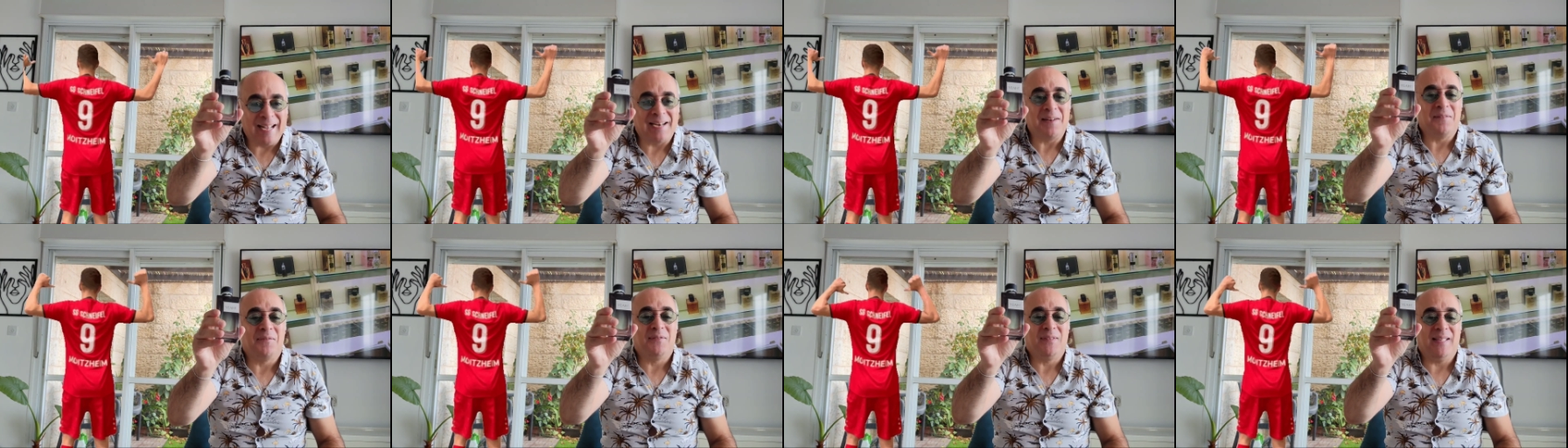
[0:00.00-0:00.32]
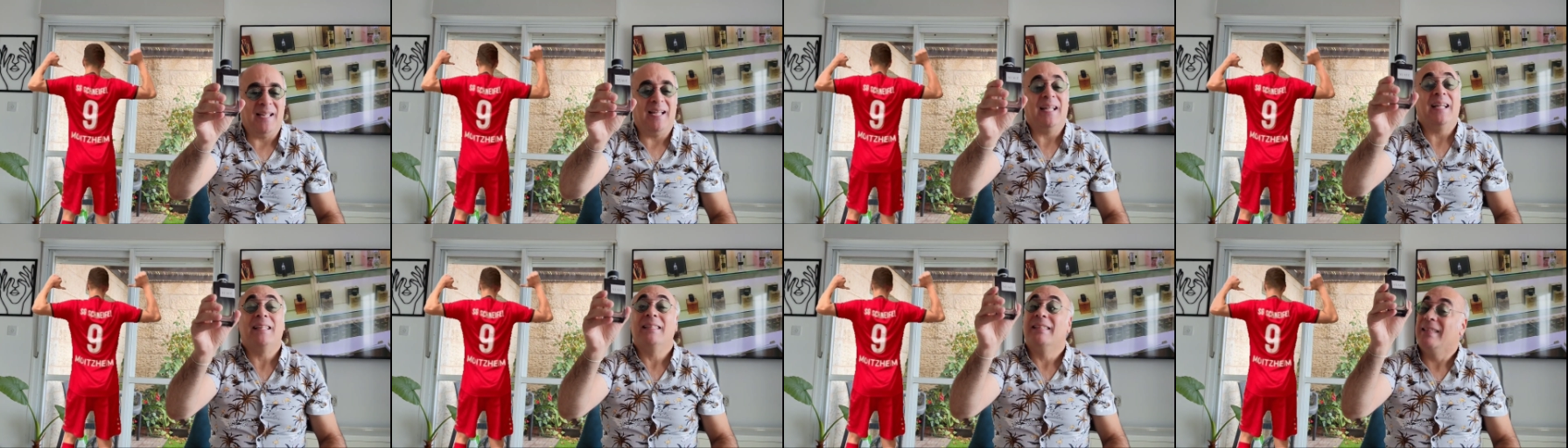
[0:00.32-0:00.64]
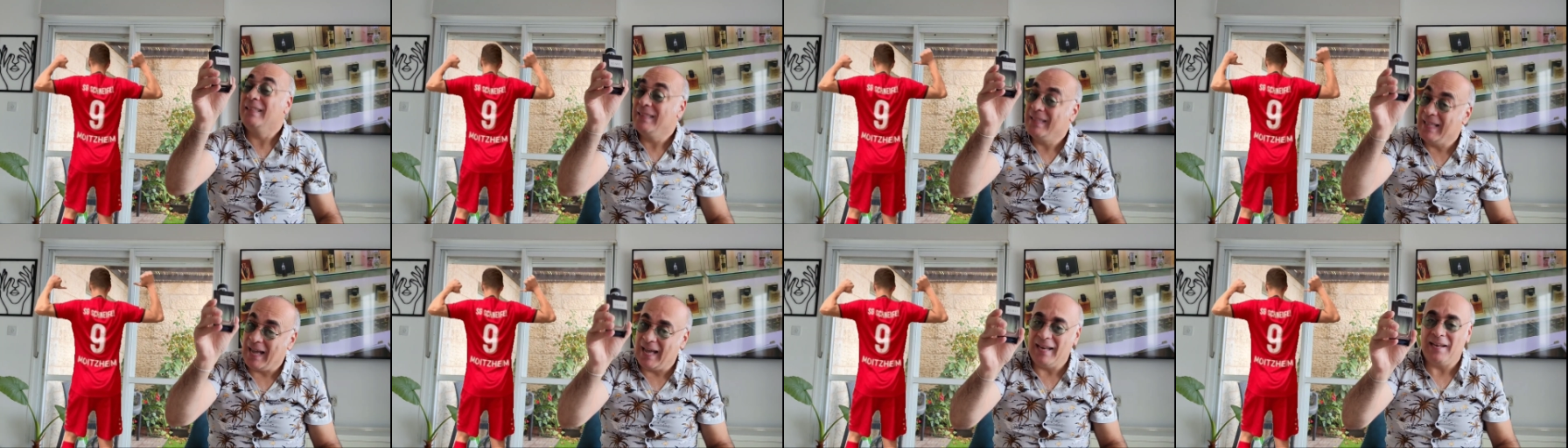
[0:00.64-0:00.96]
out of
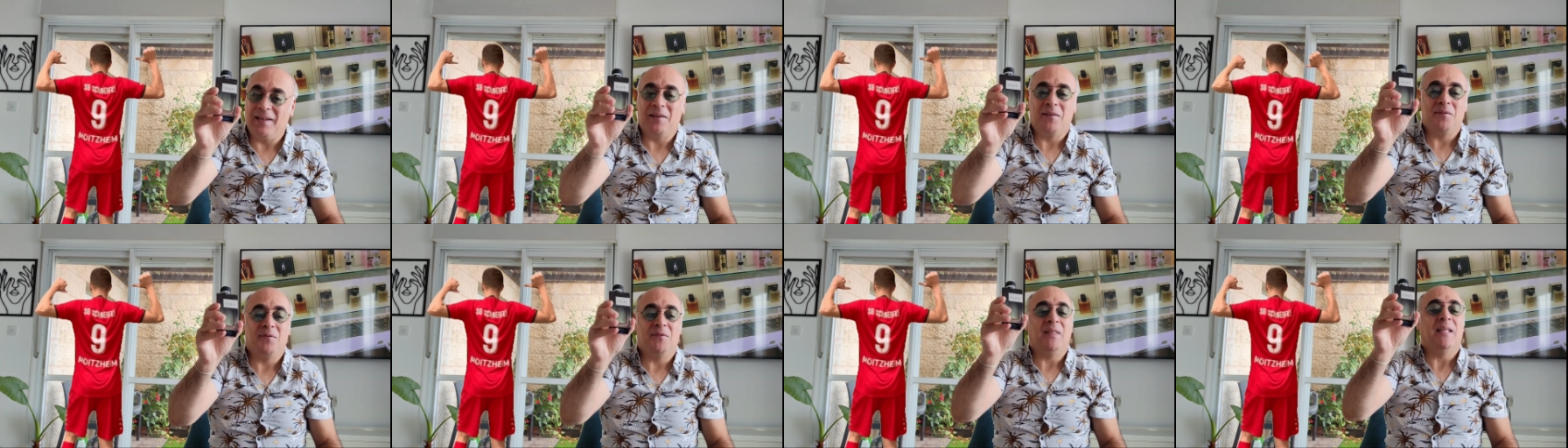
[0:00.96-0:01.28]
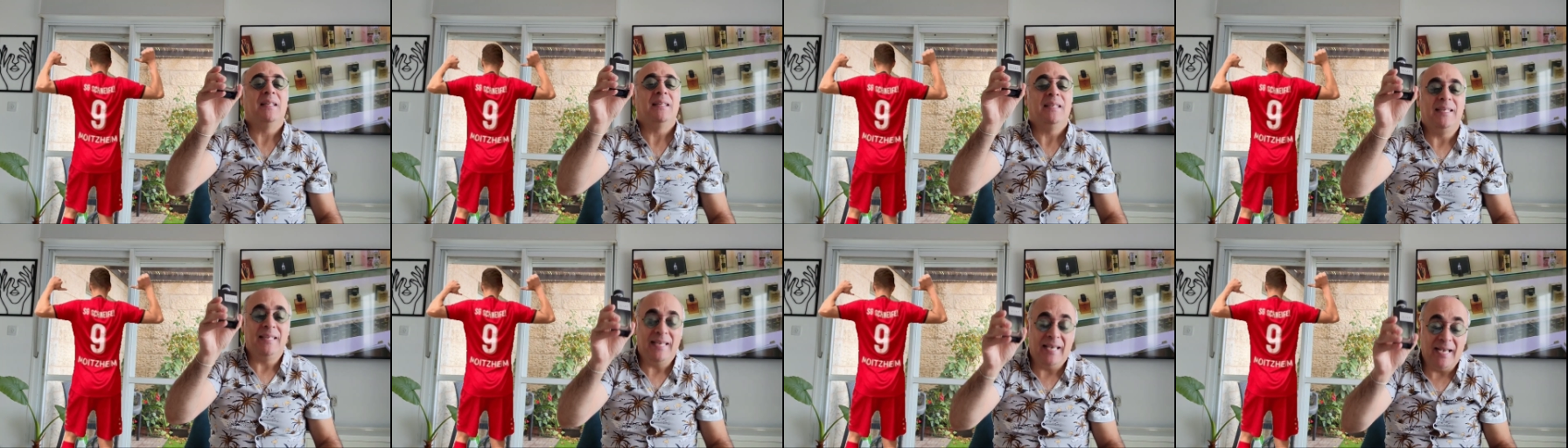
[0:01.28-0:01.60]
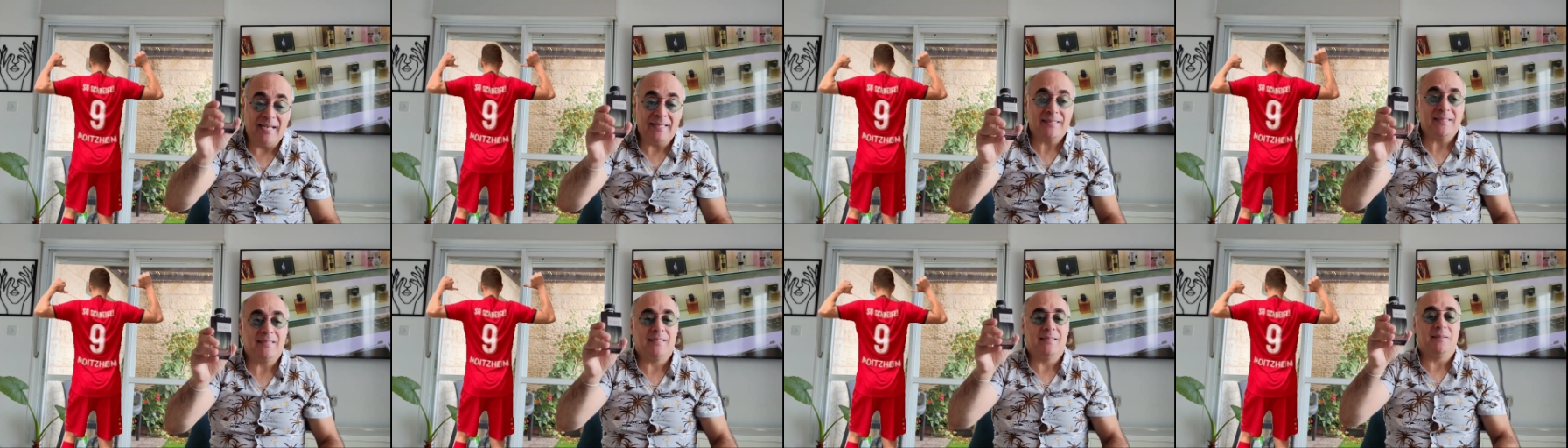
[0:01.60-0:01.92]
10. 9 out of 10,
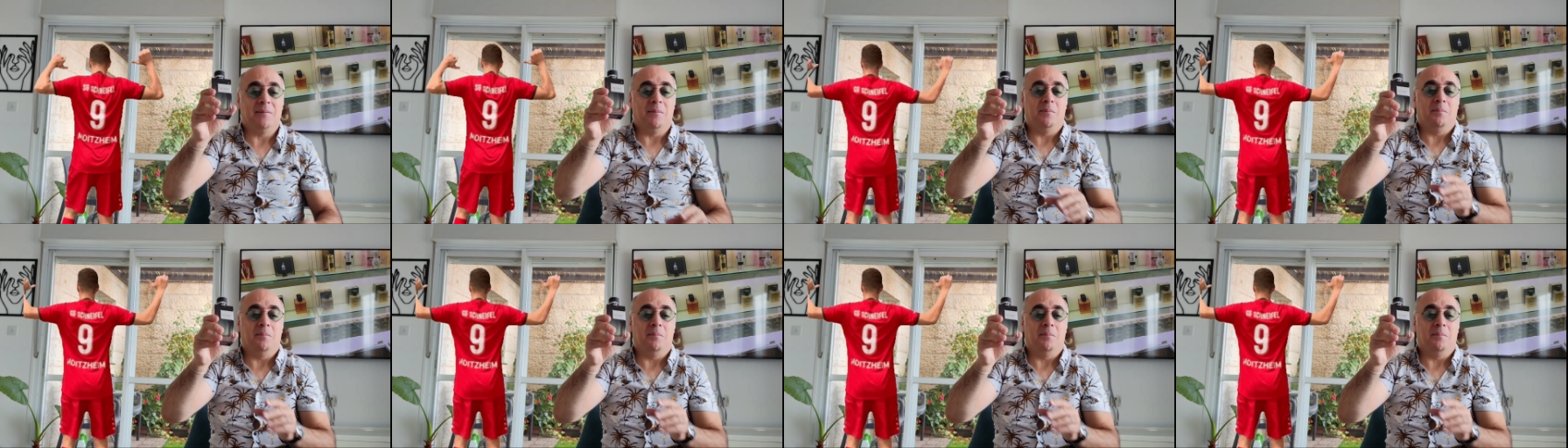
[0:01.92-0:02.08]
yes,